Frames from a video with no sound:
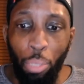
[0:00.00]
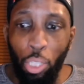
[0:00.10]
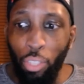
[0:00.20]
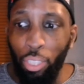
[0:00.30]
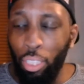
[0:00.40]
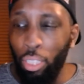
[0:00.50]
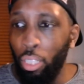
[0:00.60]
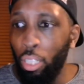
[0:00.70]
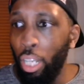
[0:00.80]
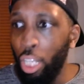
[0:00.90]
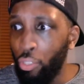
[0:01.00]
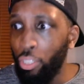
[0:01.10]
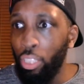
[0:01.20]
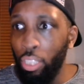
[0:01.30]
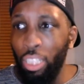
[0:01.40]
interesting
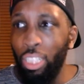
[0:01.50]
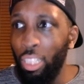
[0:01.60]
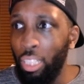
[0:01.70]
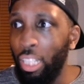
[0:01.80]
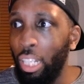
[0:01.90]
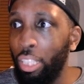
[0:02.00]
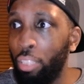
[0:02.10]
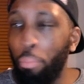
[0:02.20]
to say the least.